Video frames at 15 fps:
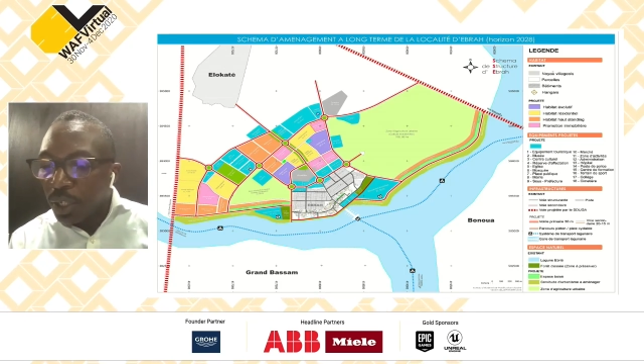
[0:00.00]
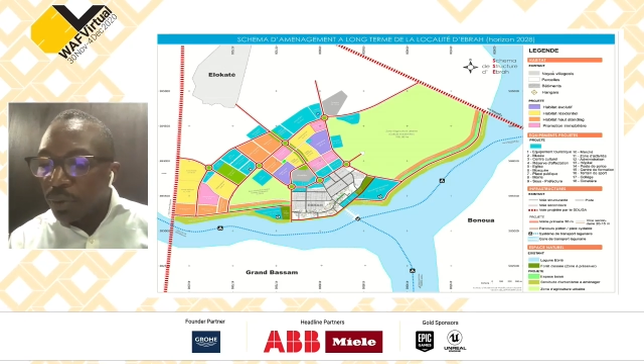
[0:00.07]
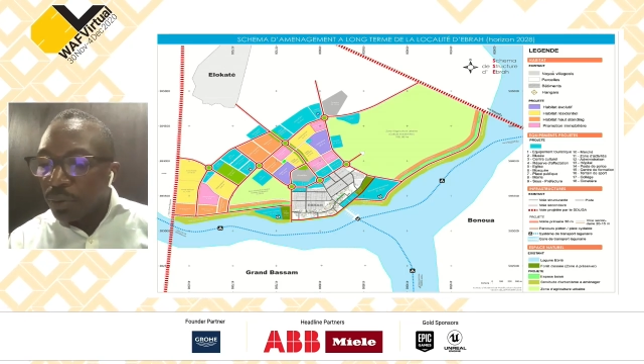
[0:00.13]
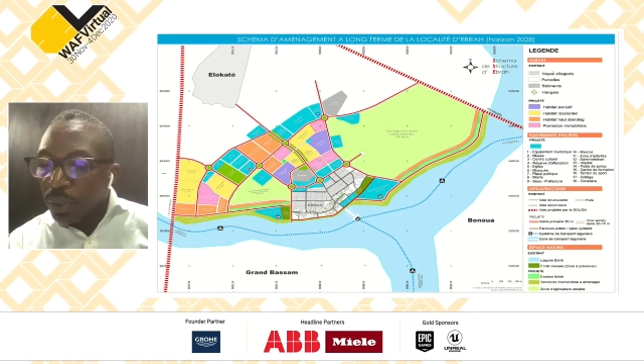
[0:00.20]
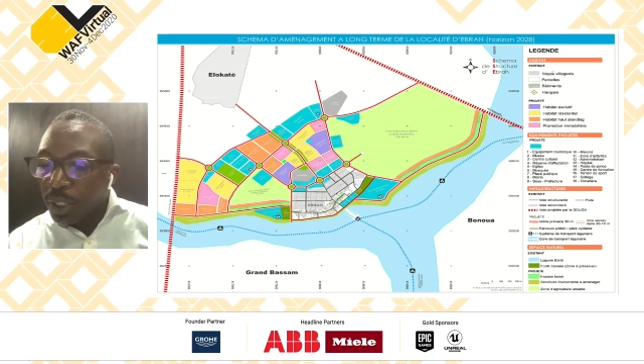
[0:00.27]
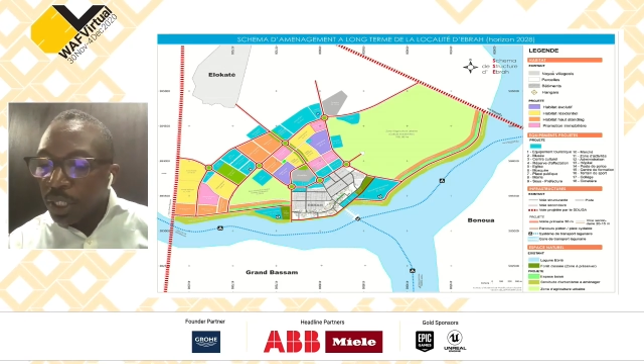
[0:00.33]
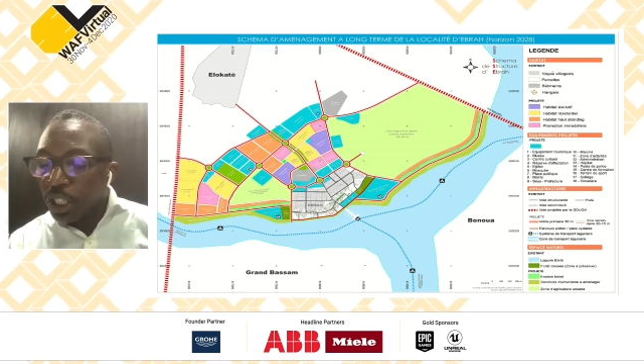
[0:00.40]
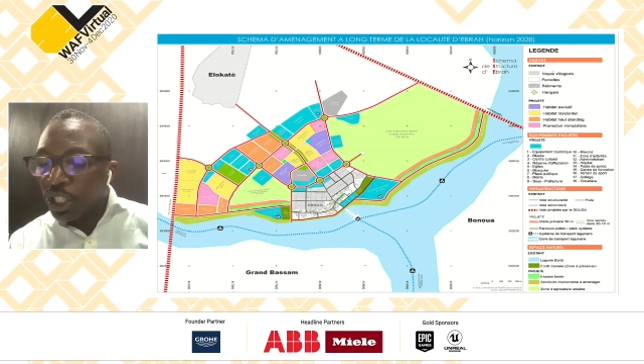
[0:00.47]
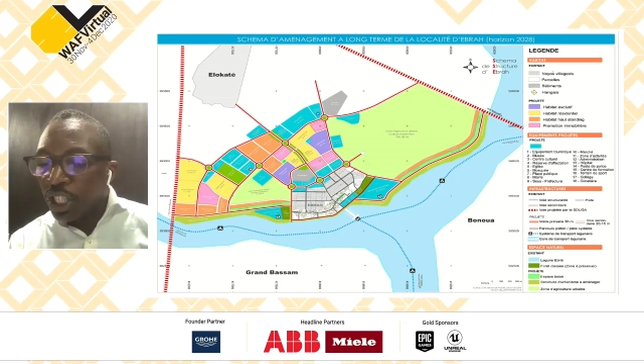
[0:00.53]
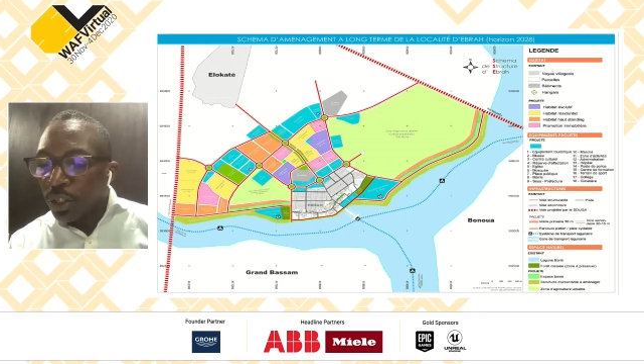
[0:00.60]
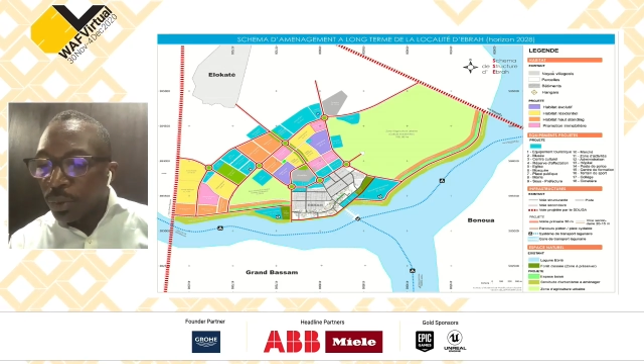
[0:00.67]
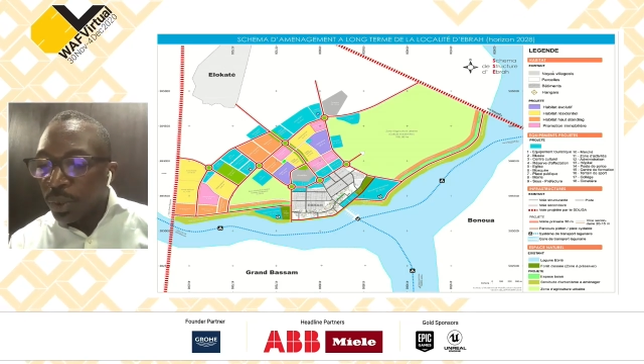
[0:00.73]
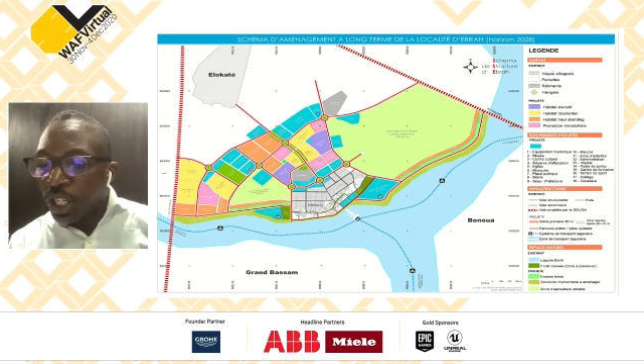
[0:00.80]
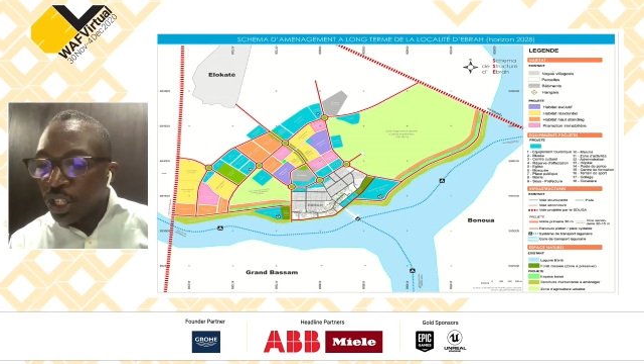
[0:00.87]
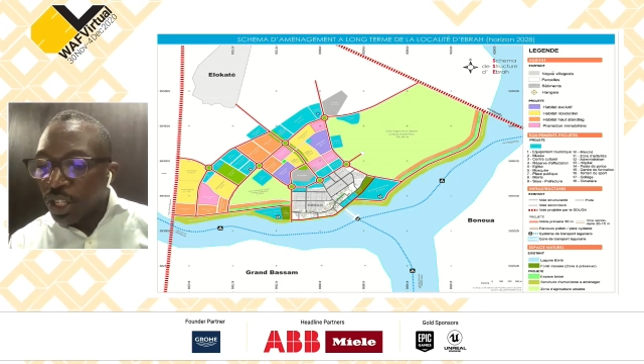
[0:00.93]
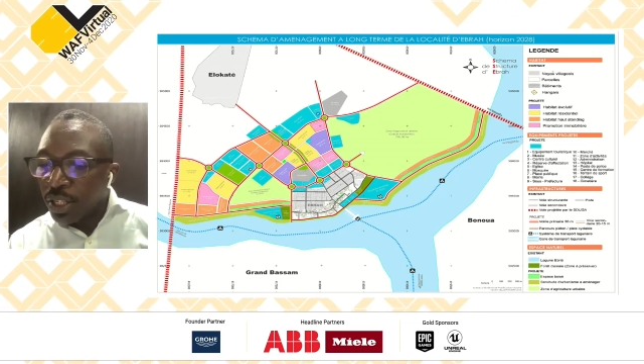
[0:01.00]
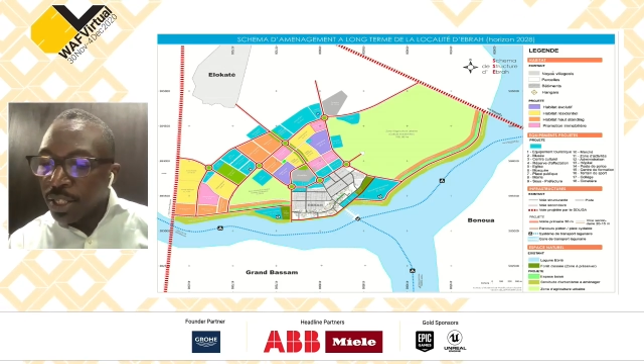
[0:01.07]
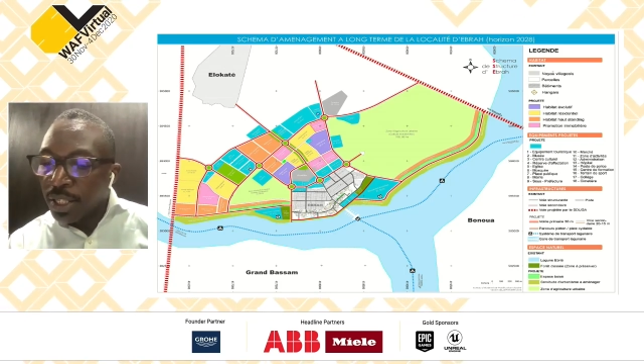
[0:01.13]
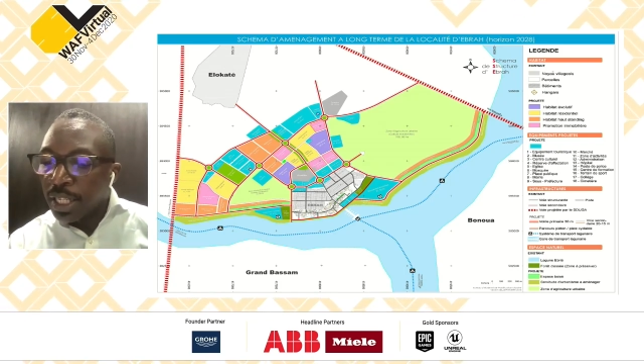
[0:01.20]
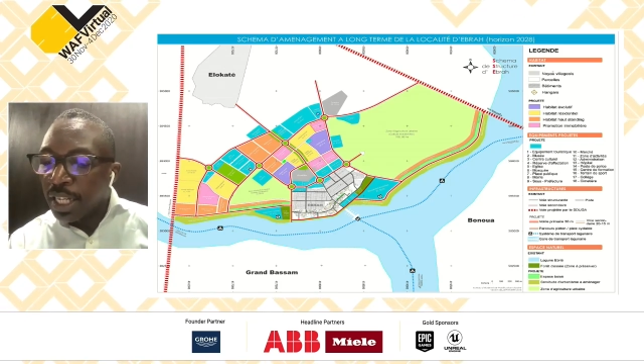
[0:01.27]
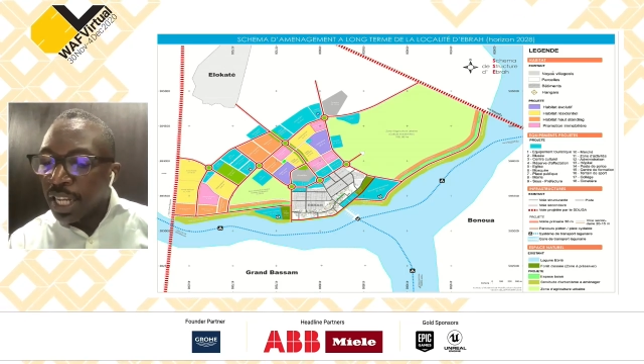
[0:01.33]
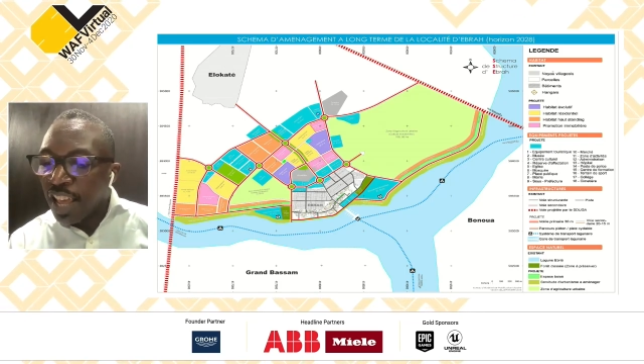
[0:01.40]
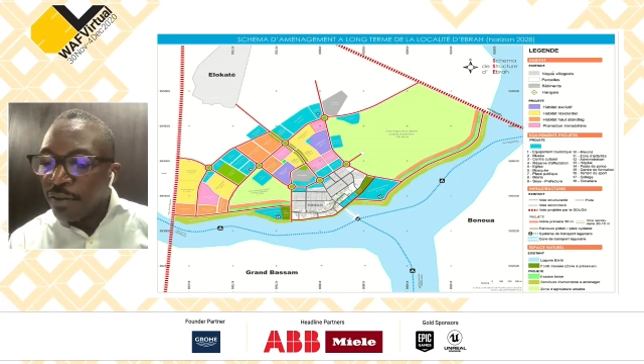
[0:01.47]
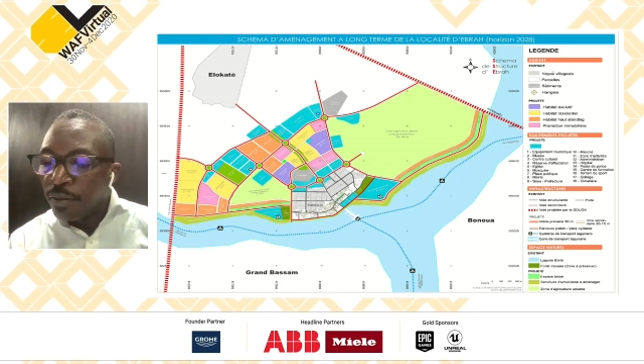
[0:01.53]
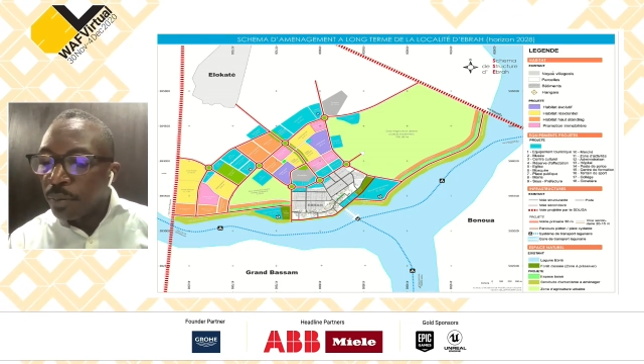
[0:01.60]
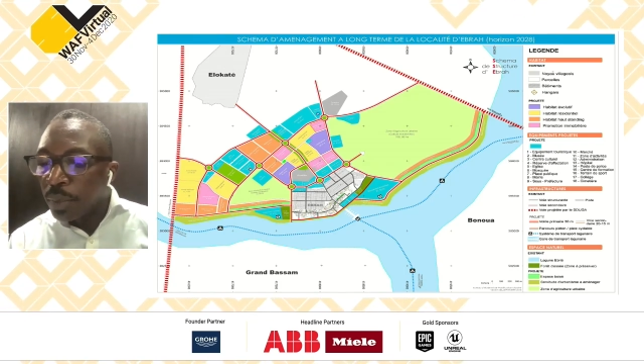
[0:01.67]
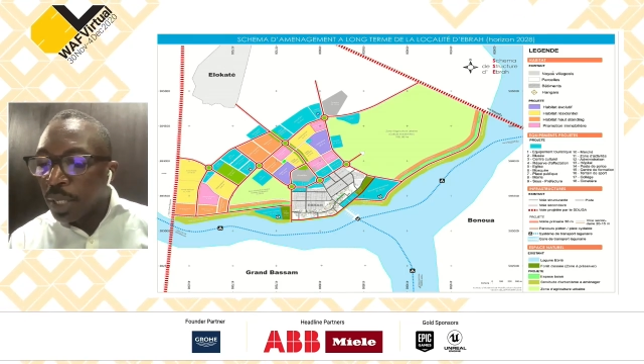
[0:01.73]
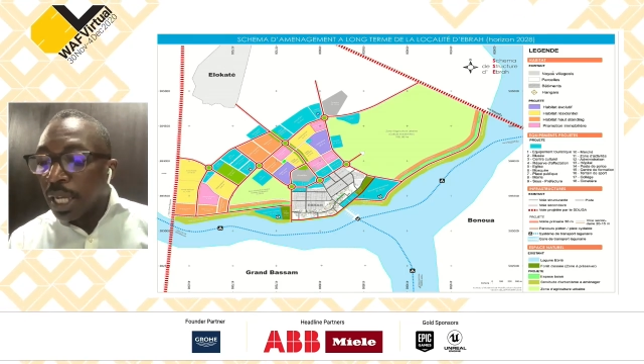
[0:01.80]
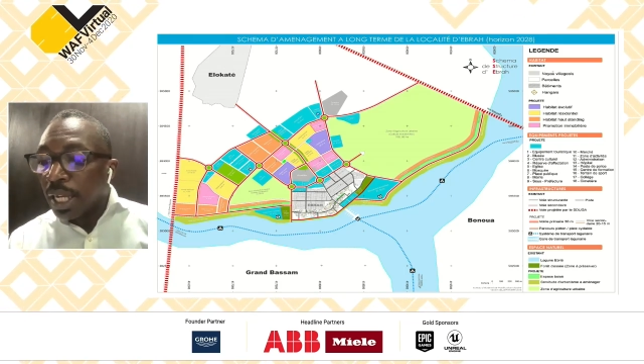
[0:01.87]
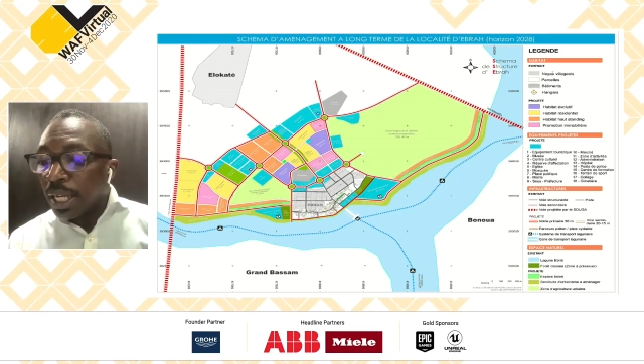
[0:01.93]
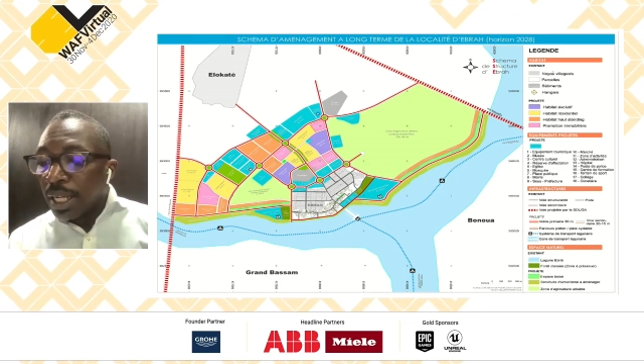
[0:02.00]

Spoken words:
different generations and have them